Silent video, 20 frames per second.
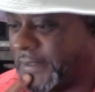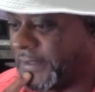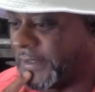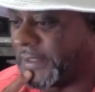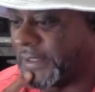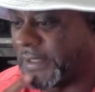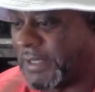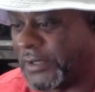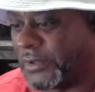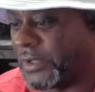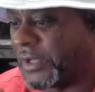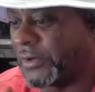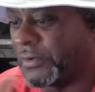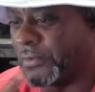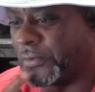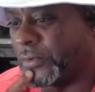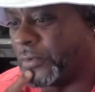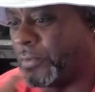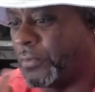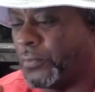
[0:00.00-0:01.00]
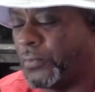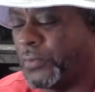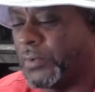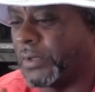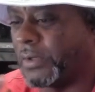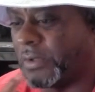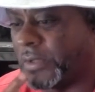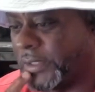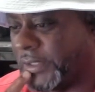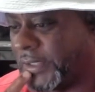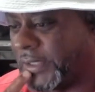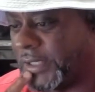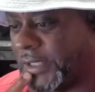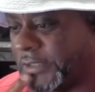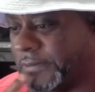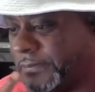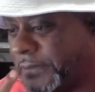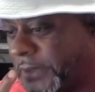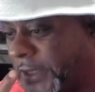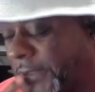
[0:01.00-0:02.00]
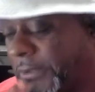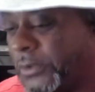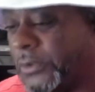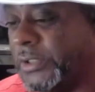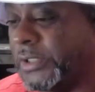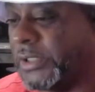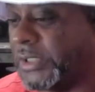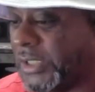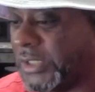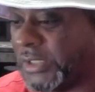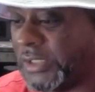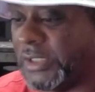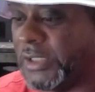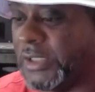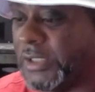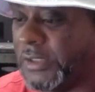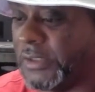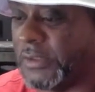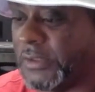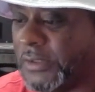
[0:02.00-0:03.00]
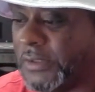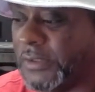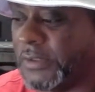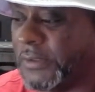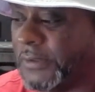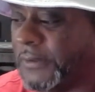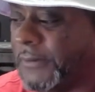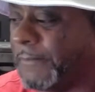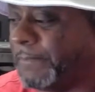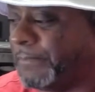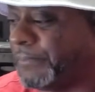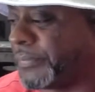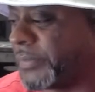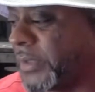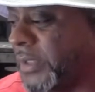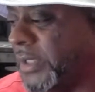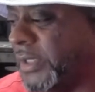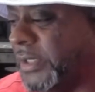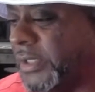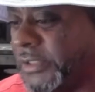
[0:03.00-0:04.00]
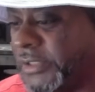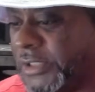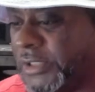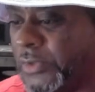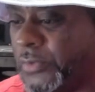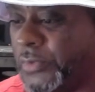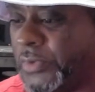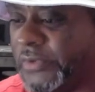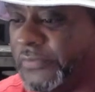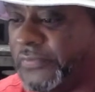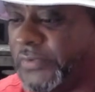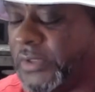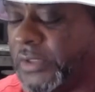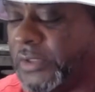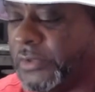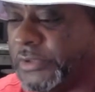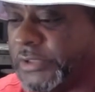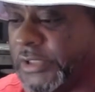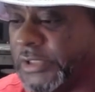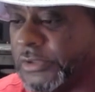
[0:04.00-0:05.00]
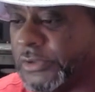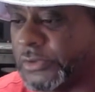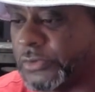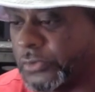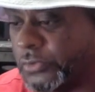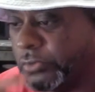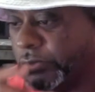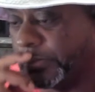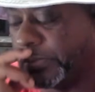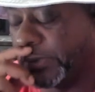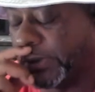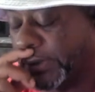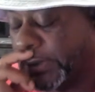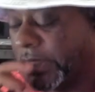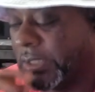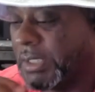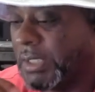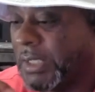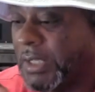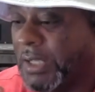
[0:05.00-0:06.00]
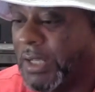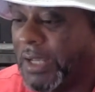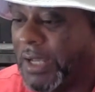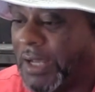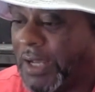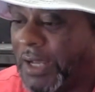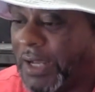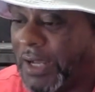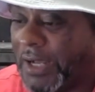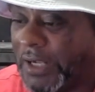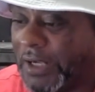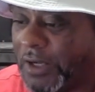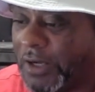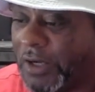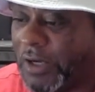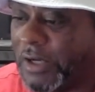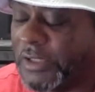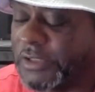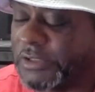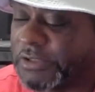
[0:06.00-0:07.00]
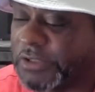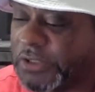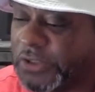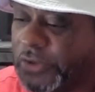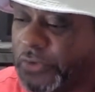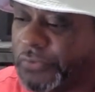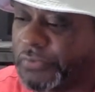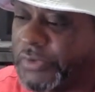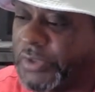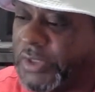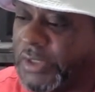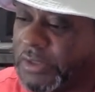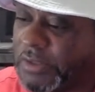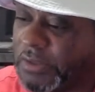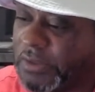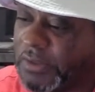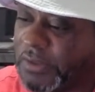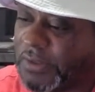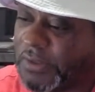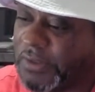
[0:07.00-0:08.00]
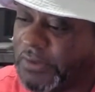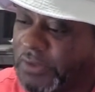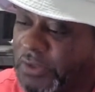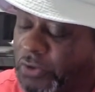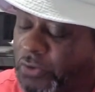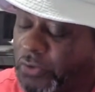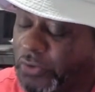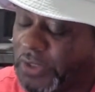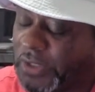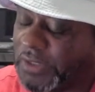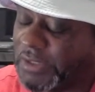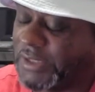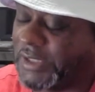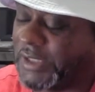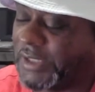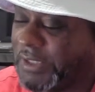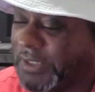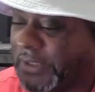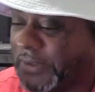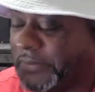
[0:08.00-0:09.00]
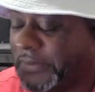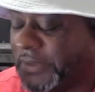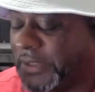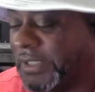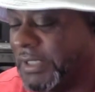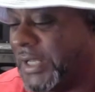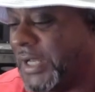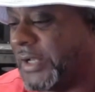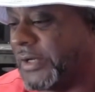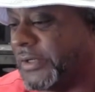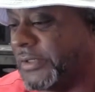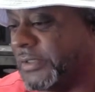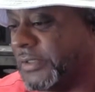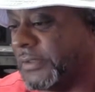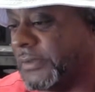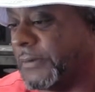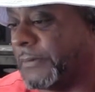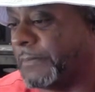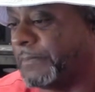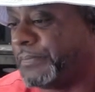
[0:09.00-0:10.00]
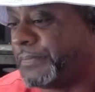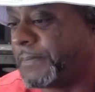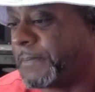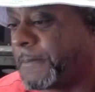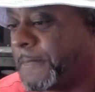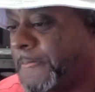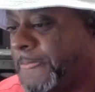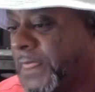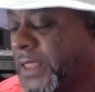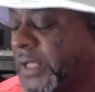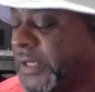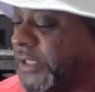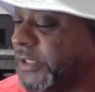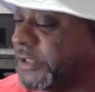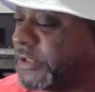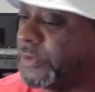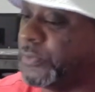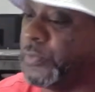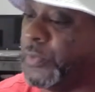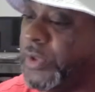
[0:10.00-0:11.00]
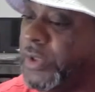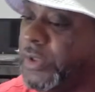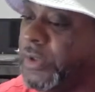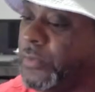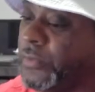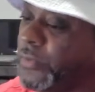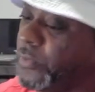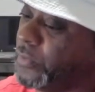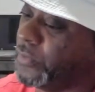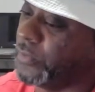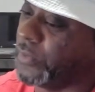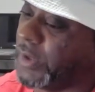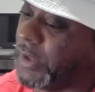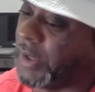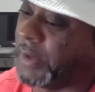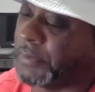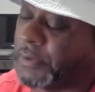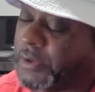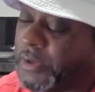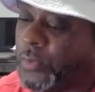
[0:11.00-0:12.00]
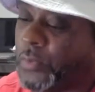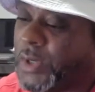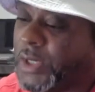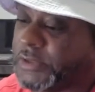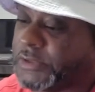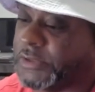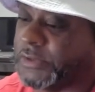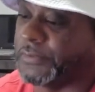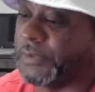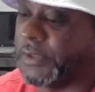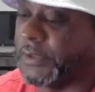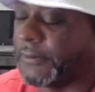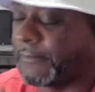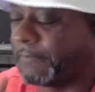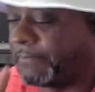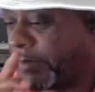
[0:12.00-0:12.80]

then I don't, I don't know what all he has, but I know he got in a in a in a deal where he felt he was getting screwed. But I honestly don't think they're going to let him get out of there. This is where I'm going to watch it. Right,